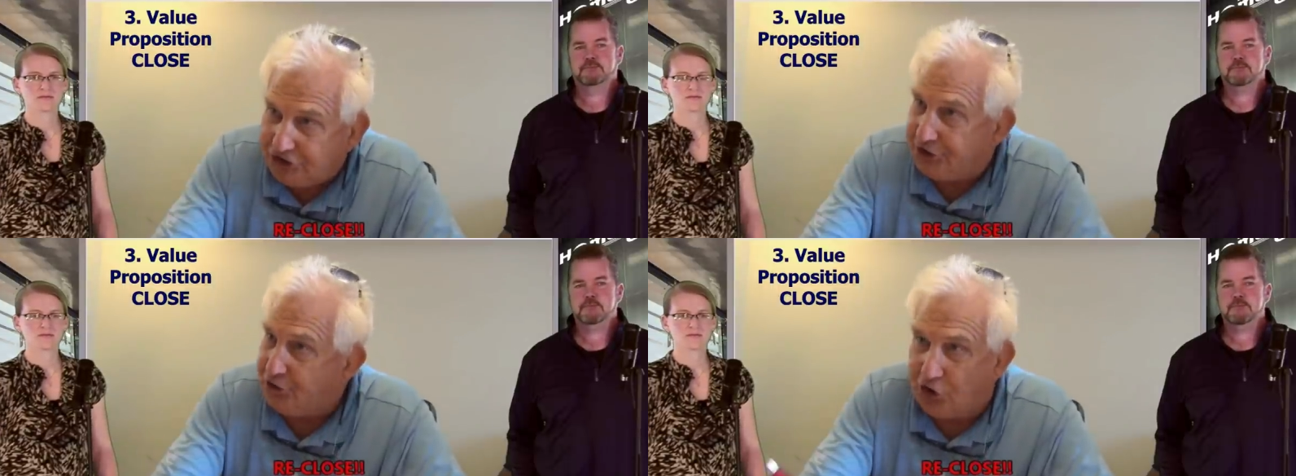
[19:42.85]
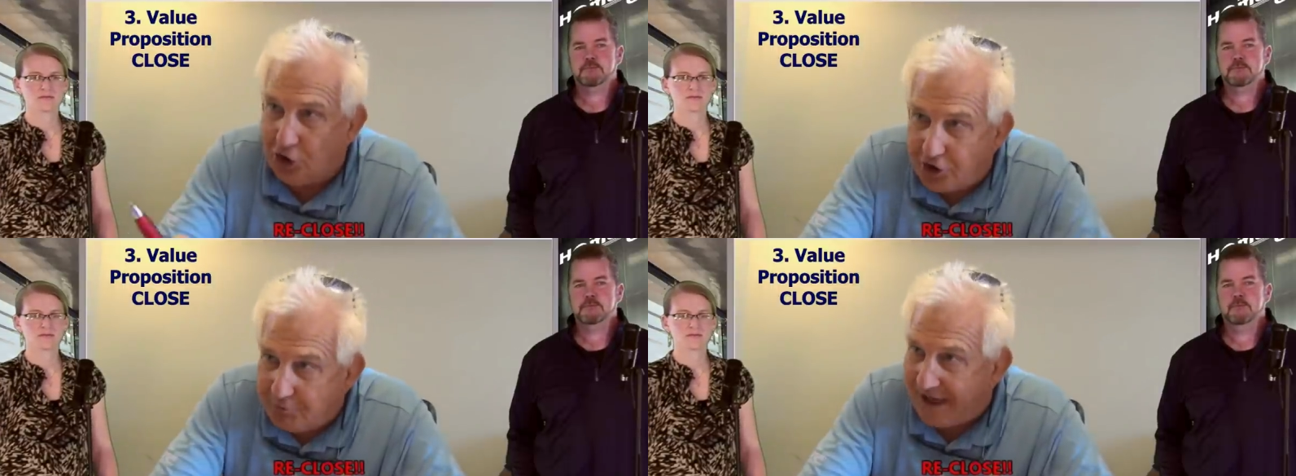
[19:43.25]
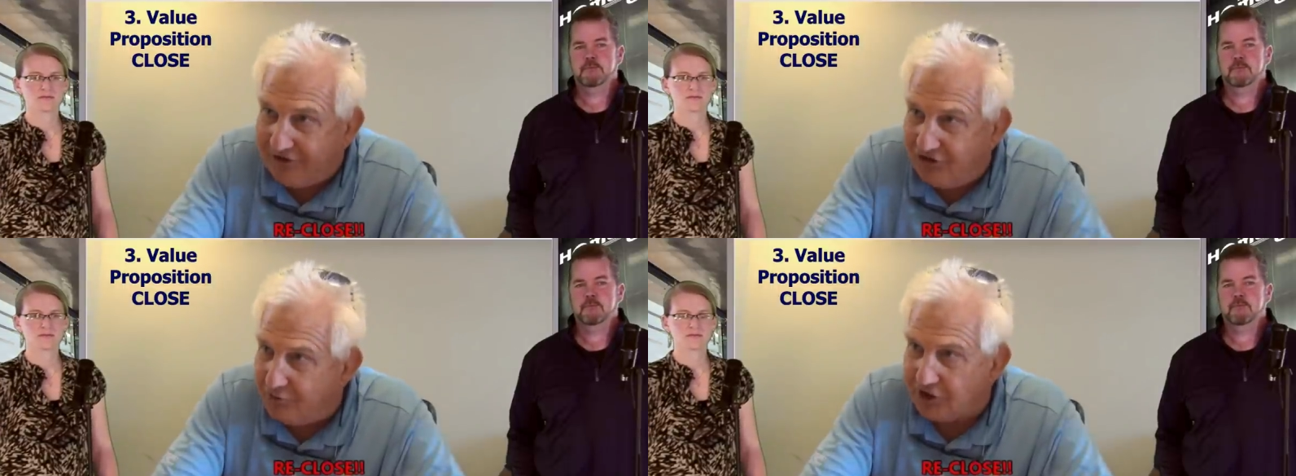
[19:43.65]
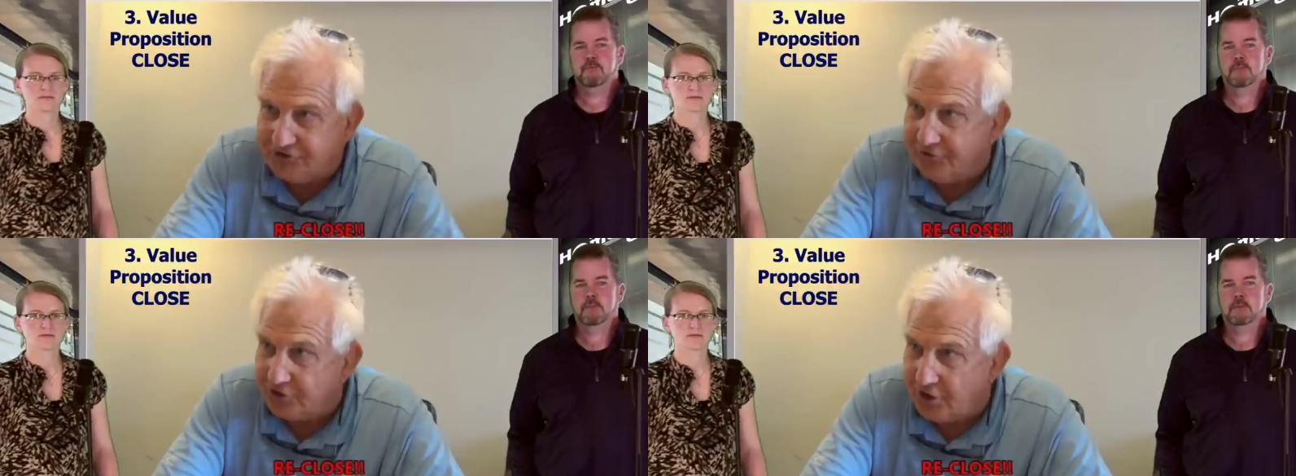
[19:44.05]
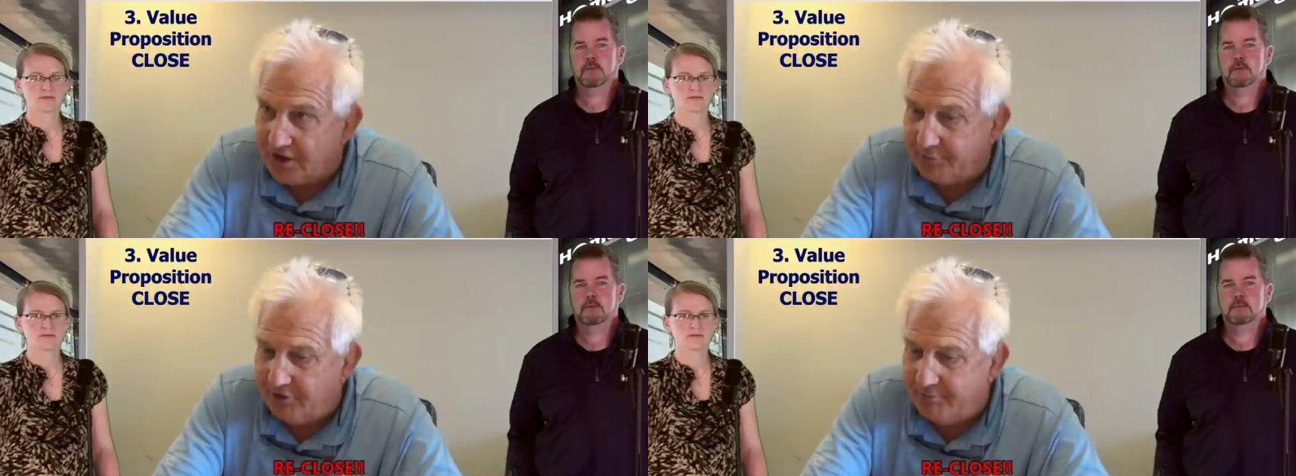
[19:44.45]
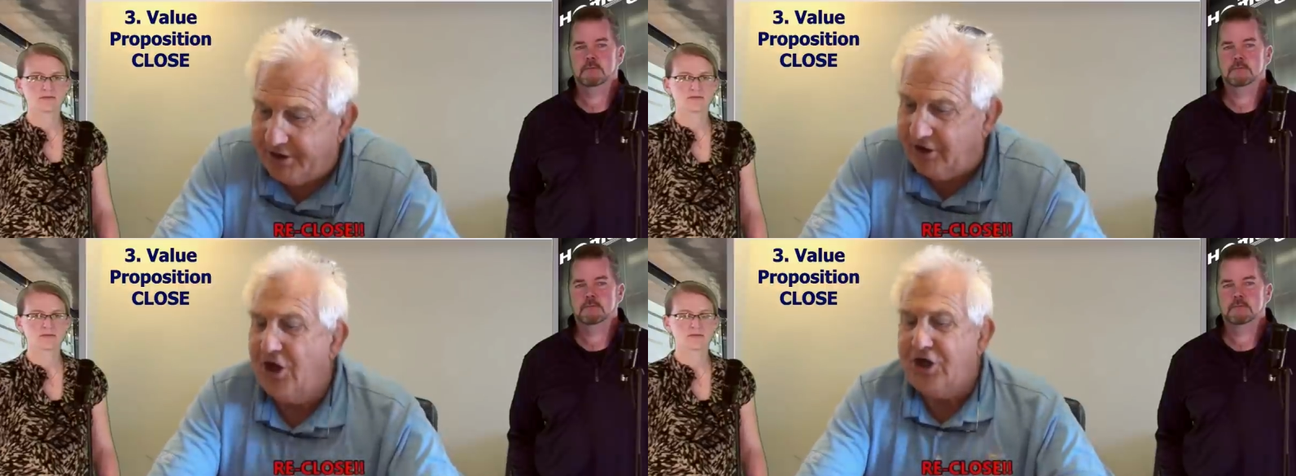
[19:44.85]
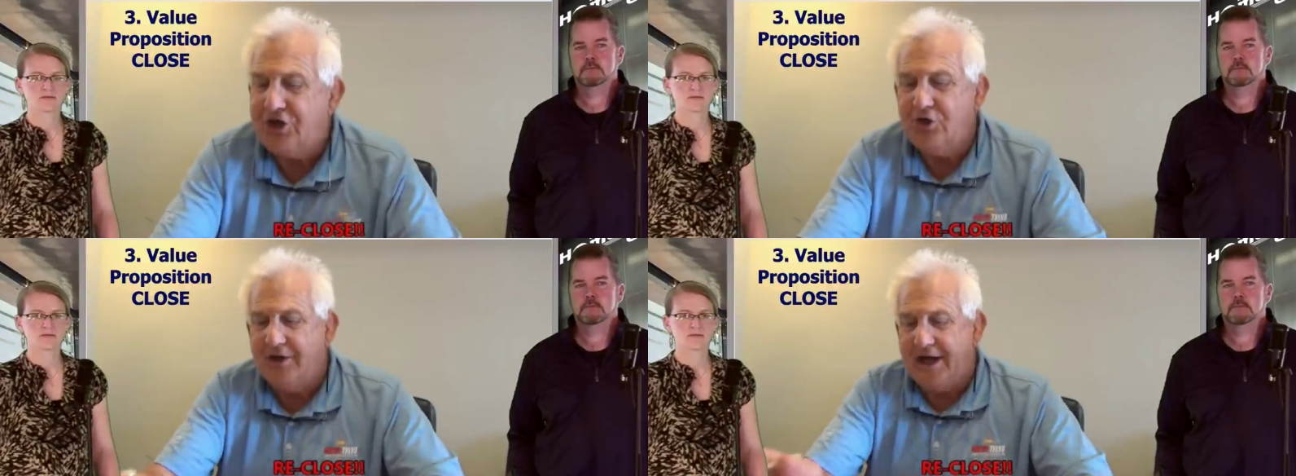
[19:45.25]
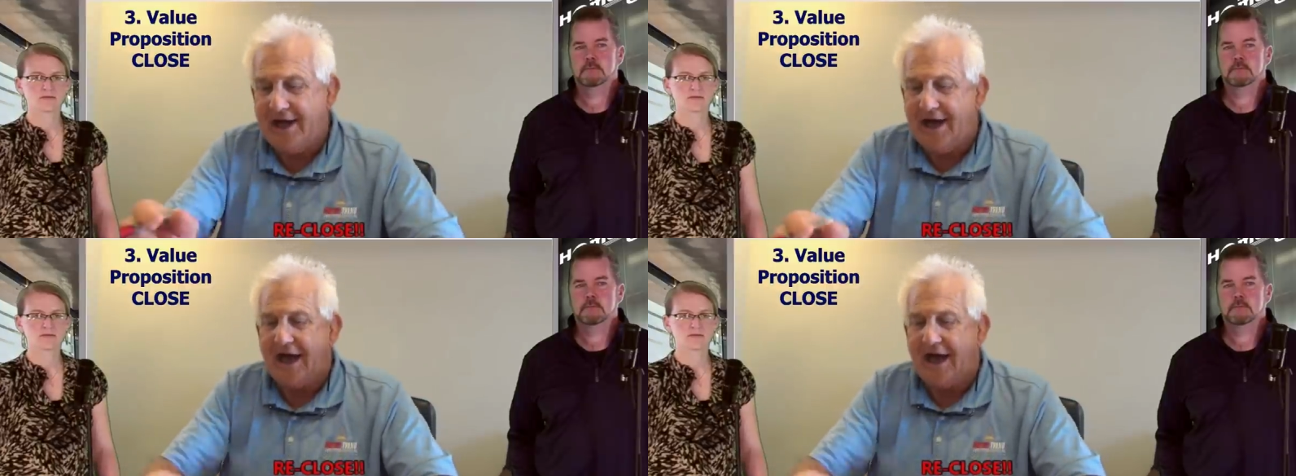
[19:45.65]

Speaker 1: told you you couldn't pay too much for a truck at Premier. You